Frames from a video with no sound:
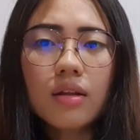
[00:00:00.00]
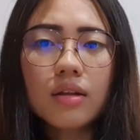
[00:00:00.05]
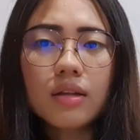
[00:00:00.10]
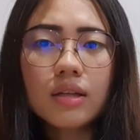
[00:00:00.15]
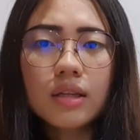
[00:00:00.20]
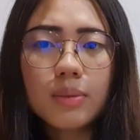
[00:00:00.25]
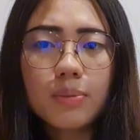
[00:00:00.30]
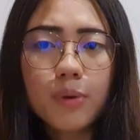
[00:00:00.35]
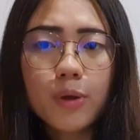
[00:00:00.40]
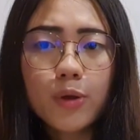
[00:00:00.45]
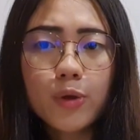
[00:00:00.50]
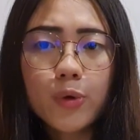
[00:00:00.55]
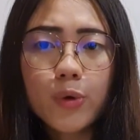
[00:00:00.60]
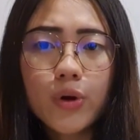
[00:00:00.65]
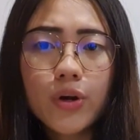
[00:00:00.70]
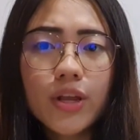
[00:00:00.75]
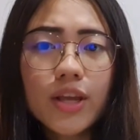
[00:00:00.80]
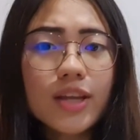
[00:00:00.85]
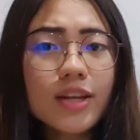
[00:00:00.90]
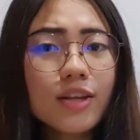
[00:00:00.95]
The
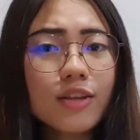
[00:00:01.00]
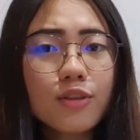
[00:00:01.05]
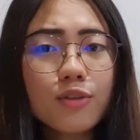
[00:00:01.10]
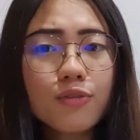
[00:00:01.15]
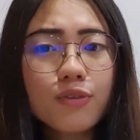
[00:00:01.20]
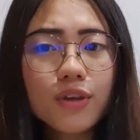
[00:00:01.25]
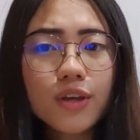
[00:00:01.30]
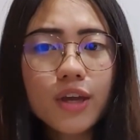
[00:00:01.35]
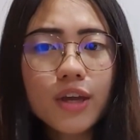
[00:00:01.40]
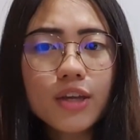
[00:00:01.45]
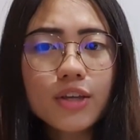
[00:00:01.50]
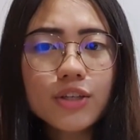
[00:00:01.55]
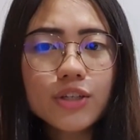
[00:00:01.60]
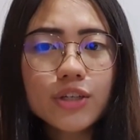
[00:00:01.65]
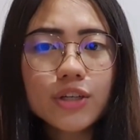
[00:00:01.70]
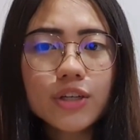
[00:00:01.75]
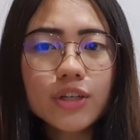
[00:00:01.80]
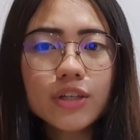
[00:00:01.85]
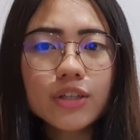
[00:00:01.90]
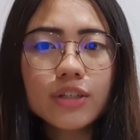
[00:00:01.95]
background
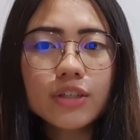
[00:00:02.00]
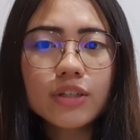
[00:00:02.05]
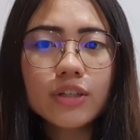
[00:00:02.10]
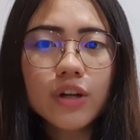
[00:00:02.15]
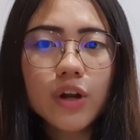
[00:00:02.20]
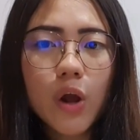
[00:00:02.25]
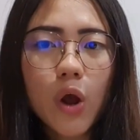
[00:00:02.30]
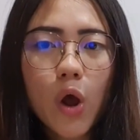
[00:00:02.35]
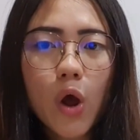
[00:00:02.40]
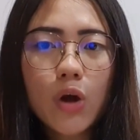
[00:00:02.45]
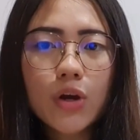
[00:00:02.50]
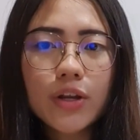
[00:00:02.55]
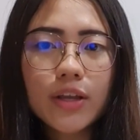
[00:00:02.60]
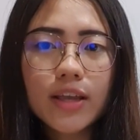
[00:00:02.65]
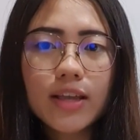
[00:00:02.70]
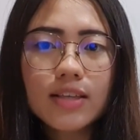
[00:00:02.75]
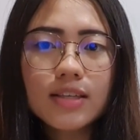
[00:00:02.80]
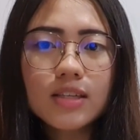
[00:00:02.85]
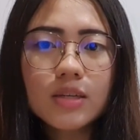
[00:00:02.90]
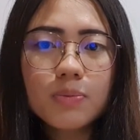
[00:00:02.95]
identification on
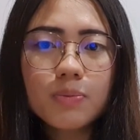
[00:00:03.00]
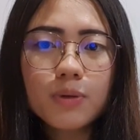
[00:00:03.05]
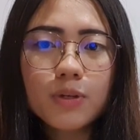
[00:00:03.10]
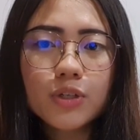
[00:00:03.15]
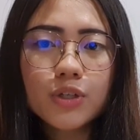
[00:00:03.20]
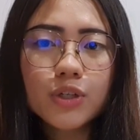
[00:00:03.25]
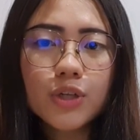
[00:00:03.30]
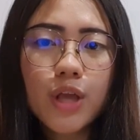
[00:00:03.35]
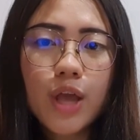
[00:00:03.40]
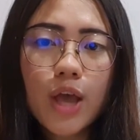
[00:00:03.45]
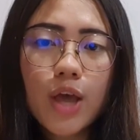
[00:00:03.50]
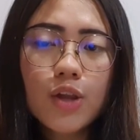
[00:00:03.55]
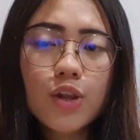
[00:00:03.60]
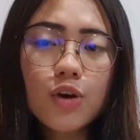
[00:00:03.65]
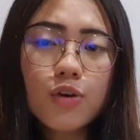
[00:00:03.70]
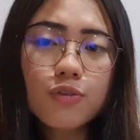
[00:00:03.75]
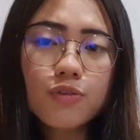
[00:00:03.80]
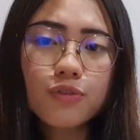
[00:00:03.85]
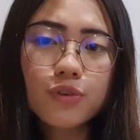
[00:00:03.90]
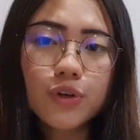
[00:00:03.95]
cancer patient
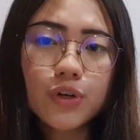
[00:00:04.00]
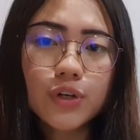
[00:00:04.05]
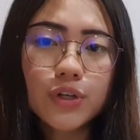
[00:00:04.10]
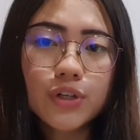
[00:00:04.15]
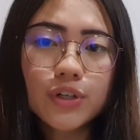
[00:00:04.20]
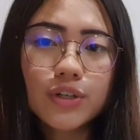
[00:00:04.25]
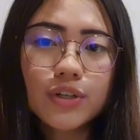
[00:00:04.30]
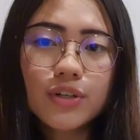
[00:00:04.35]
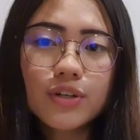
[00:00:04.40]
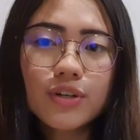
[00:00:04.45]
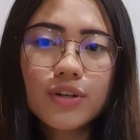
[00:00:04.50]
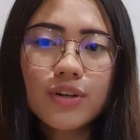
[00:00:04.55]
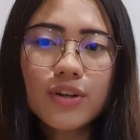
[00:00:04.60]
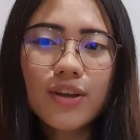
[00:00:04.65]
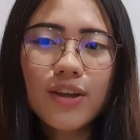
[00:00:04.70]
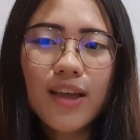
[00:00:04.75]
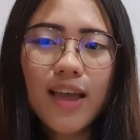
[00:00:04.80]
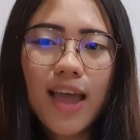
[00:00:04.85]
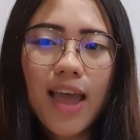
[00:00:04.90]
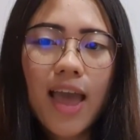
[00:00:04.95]
handover
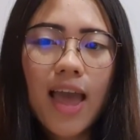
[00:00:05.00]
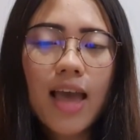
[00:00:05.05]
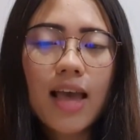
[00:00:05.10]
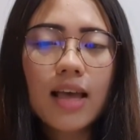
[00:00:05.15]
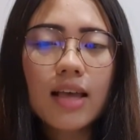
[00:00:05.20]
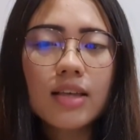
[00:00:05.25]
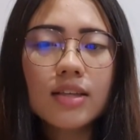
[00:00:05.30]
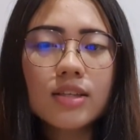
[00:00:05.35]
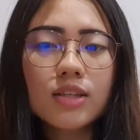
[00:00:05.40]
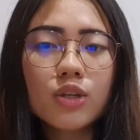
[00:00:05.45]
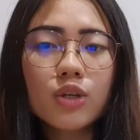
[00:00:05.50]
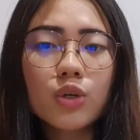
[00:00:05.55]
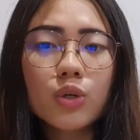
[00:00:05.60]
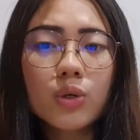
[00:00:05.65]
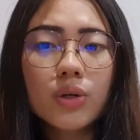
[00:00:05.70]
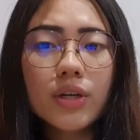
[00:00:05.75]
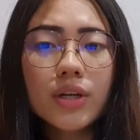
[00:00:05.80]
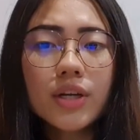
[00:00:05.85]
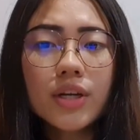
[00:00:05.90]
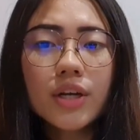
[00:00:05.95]
is the
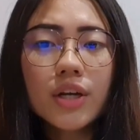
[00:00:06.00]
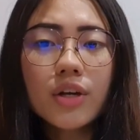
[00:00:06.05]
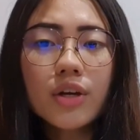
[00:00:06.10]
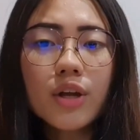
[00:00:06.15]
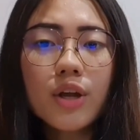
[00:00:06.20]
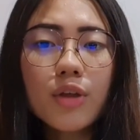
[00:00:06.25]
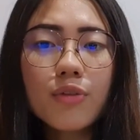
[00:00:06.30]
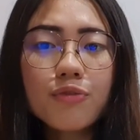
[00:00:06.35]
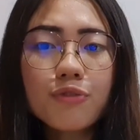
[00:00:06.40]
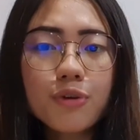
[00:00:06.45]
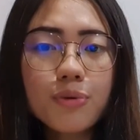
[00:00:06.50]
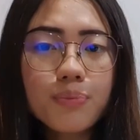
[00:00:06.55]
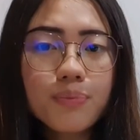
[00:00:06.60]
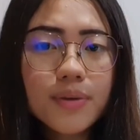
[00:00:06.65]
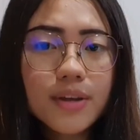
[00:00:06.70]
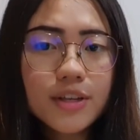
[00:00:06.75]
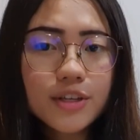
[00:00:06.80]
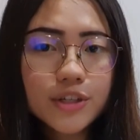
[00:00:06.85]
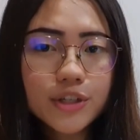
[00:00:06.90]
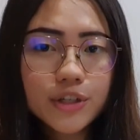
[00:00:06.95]
critical
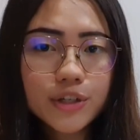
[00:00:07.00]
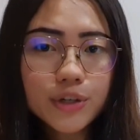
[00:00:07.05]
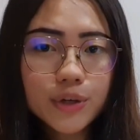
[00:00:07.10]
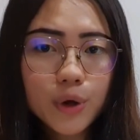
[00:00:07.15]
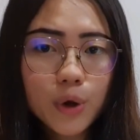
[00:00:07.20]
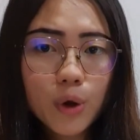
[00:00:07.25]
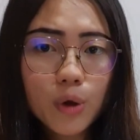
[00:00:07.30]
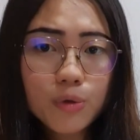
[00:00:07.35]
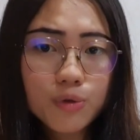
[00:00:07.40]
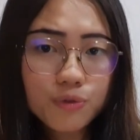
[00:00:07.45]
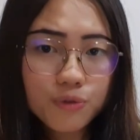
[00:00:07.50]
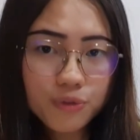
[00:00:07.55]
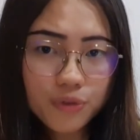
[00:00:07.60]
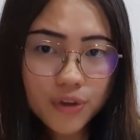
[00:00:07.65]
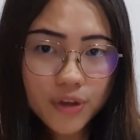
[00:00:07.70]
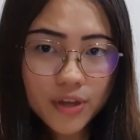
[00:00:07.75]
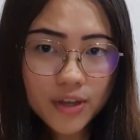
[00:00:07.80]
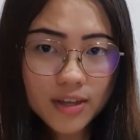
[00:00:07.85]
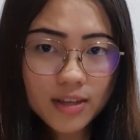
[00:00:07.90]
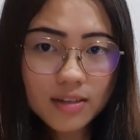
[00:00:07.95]
information
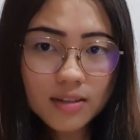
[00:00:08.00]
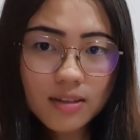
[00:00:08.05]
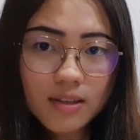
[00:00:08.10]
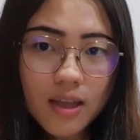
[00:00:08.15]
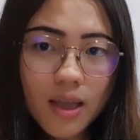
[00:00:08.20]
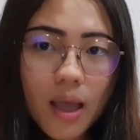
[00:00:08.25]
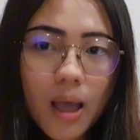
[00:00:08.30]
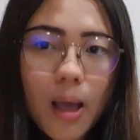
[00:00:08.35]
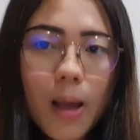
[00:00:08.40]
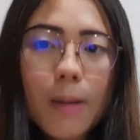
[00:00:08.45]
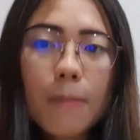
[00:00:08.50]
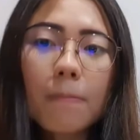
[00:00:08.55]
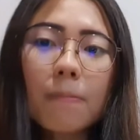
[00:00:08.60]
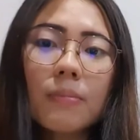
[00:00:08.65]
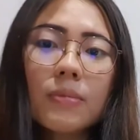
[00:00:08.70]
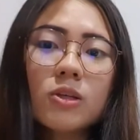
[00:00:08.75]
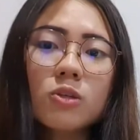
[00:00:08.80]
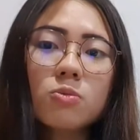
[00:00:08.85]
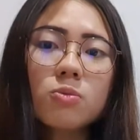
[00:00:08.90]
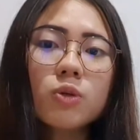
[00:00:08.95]
conveyed
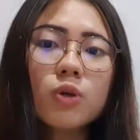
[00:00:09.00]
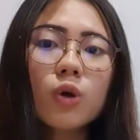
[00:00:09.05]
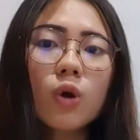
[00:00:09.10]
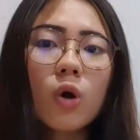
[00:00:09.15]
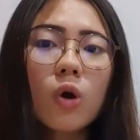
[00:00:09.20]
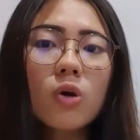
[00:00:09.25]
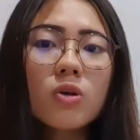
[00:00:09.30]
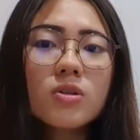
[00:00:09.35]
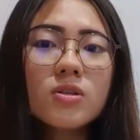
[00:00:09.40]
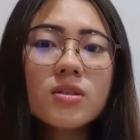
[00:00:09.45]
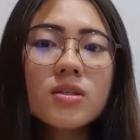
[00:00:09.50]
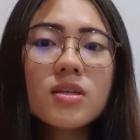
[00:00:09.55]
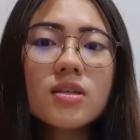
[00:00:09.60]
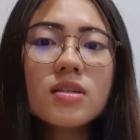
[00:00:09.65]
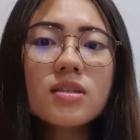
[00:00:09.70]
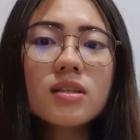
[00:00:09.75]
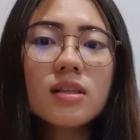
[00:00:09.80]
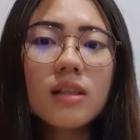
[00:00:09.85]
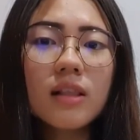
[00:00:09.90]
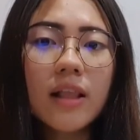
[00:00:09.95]
must be
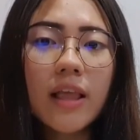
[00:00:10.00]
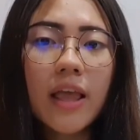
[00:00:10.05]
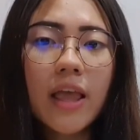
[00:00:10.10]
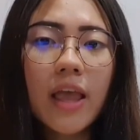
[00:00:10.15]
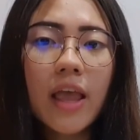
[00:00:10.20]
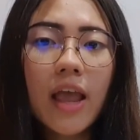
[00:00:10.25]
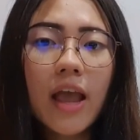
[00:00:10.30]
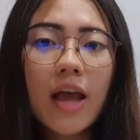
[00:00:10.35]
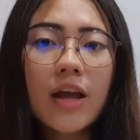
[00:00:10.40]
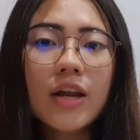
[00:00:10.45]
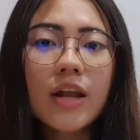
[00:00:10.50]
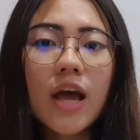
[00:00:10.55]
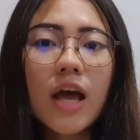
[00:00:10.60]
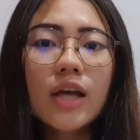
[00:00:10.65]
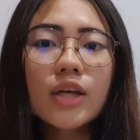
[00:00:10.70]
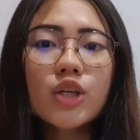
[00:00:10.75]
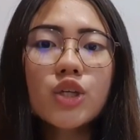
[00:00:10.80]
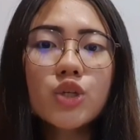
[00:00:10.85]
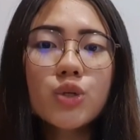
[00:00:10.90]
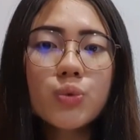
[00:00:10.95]
concisely and
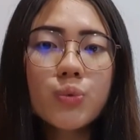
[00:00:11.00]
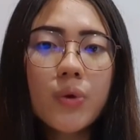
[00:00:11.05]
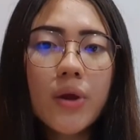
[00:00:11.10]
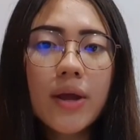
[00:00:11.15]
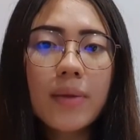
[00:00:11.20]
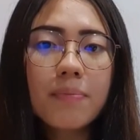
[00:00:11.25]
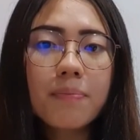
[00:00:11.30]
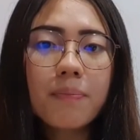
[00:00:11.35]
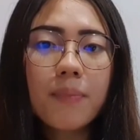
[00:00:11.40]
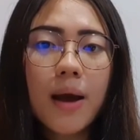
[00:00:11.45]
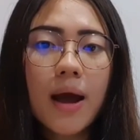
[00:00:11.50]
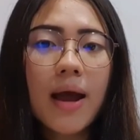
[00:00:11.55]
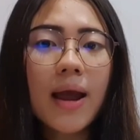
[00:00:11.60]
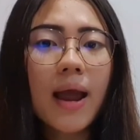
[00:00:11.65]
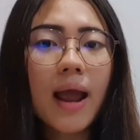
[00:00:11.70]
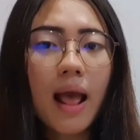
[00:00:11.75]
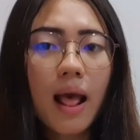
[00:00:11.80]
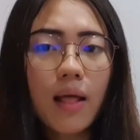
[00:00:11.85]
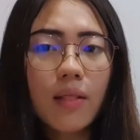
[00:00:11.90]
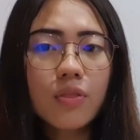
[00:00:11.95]
accurate by
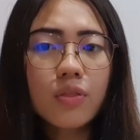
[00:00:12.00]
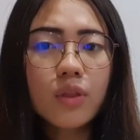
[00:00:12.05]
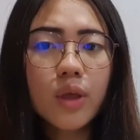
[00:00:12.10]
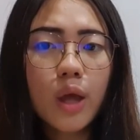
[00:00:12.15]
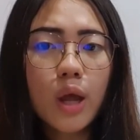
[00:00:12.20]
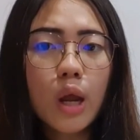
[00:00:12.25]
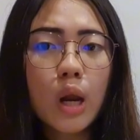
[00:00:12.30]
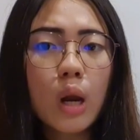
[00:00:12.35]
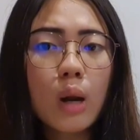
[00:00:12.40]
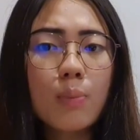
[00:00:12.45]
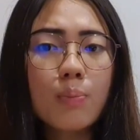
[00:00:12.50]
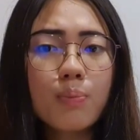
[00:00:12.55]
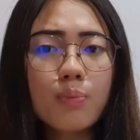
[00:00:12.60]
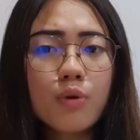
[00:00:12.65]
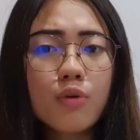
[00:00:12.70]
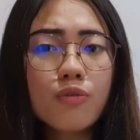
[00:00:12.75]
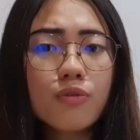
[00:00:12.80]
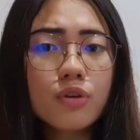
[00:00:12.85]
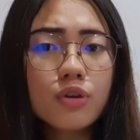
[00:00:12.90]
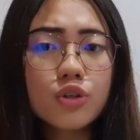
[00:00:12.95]
healthcare
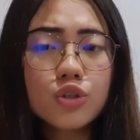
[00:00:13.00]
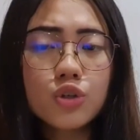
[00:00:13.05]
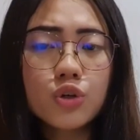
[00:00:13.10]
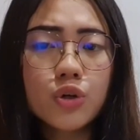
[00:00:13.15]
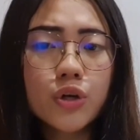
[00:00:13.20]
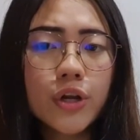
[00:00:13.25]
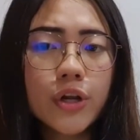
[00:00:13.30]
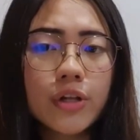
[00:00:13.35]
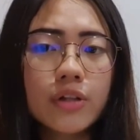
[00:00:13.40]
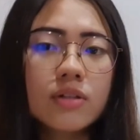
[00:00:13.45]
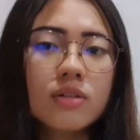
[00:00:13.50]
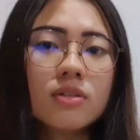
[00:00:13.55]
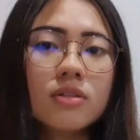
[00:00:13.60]
professional.